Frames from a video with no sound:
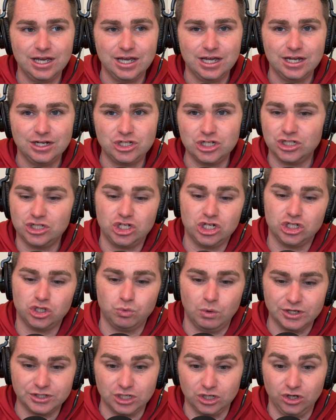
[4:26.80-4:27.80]
Just
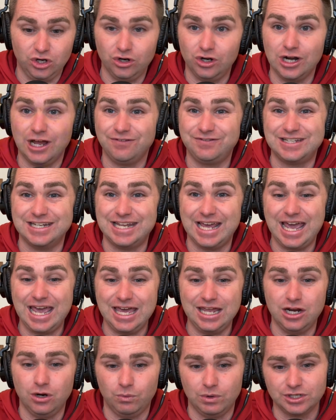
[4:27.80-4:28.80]
wasn't good enough today,
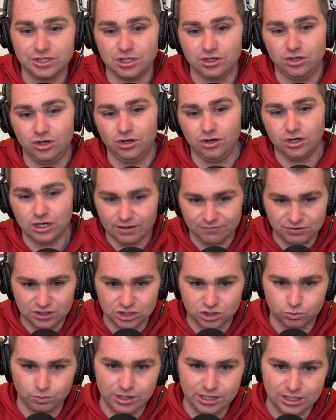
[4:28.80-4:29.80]
and it wasn't good enough
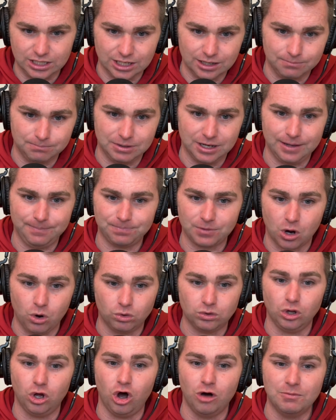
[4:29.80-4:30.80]
this weekend. But
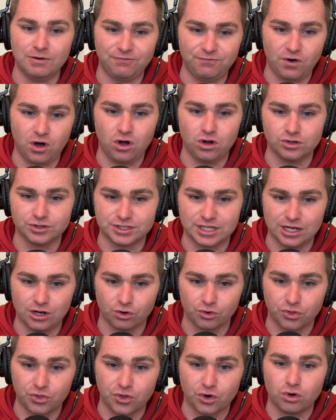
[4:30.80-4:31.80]
Oklahoma Falls, they
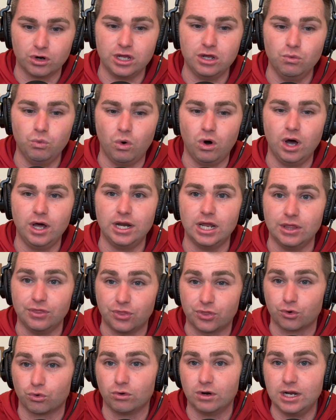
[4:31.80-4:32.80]
are
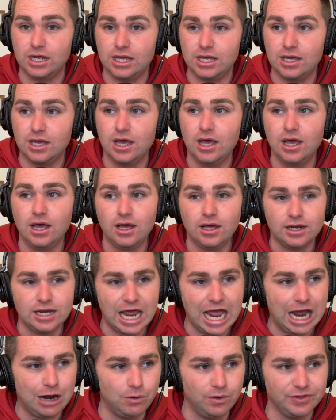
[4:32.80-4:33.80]
31-3
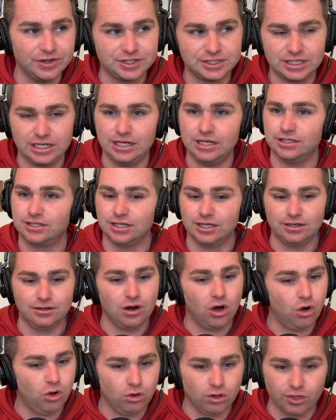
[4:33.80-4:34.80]
now on the season.
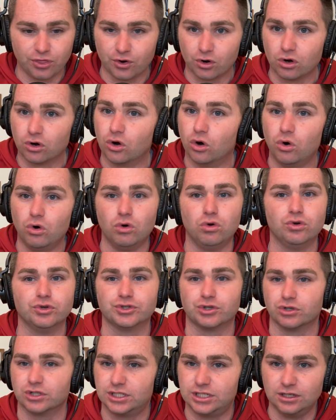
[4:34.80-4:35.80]
All of their
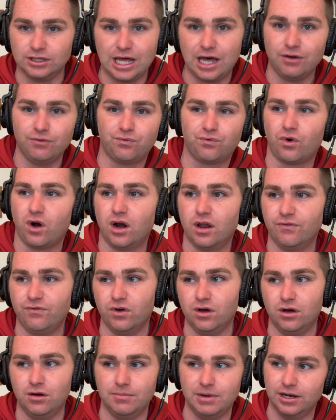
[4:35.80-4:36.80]
goals are still out in front of
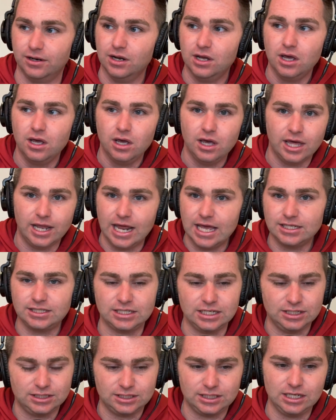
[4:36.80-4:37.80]
them, and an
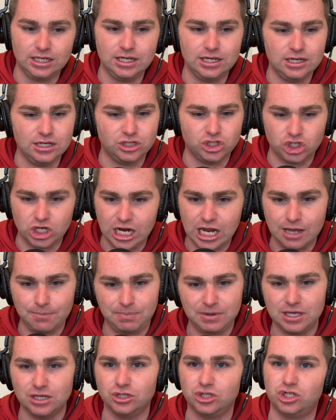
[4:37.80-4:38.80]
SEC
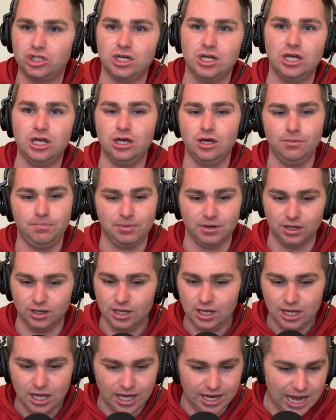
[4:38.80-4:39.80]
championship,
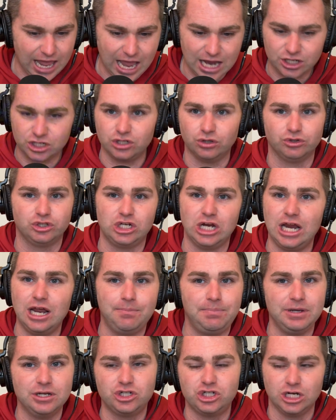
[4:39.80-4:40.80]
a national
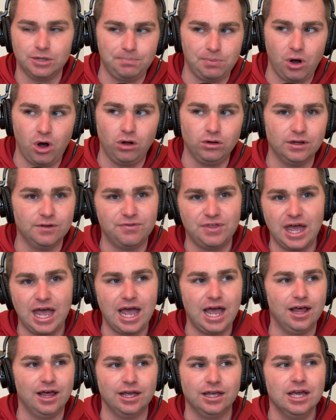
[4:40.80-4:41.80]
championship, all of
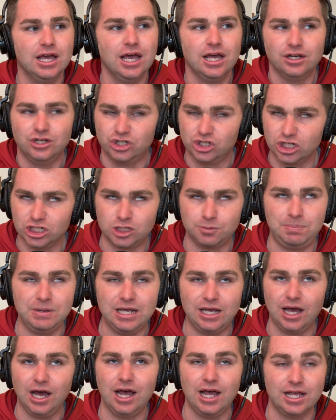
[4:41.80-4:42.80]
that. Like, just
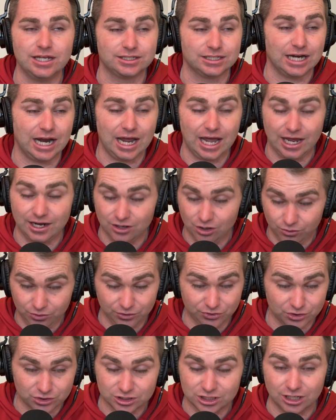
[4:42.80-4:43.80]
because, and I know
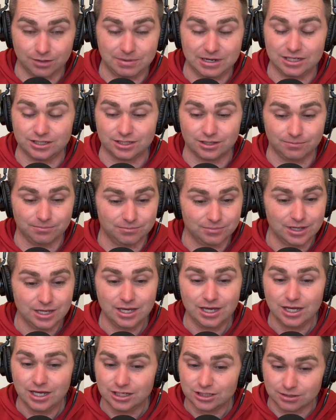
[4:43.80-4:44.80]
that there's going to be some
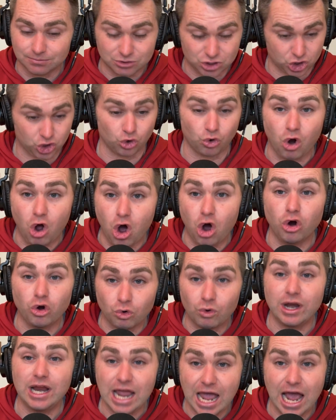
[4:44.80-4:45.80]
strong
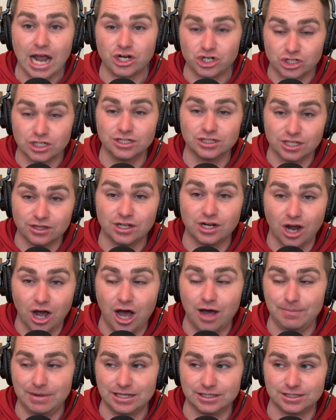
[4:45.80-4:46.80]
reactions in the
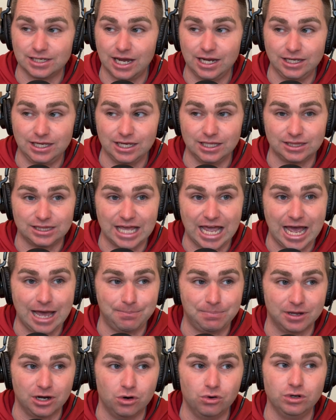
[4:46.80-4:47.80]
comments. I get that,
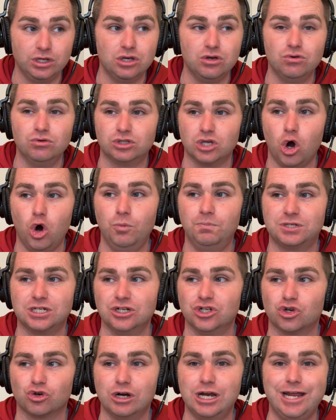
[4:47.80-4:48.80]
but OU's hopes
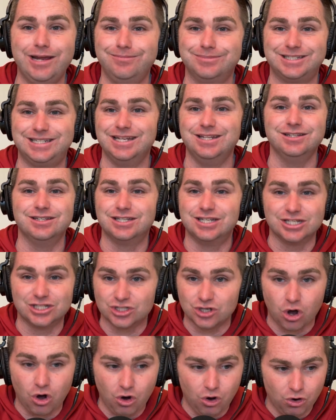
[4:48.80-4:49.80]
and dreams didn't
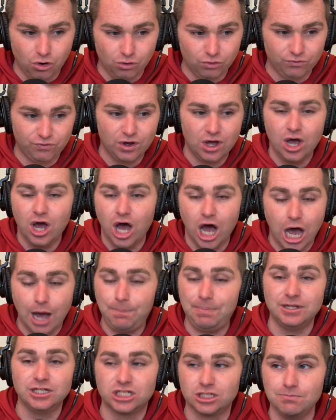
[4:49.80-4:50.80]
dissolve
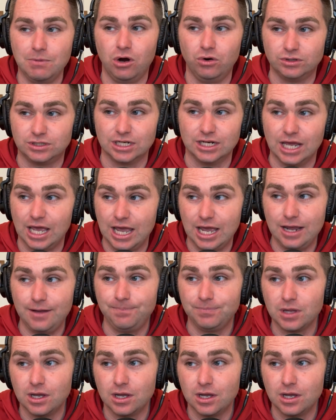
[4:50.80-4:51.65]
up in smoke today.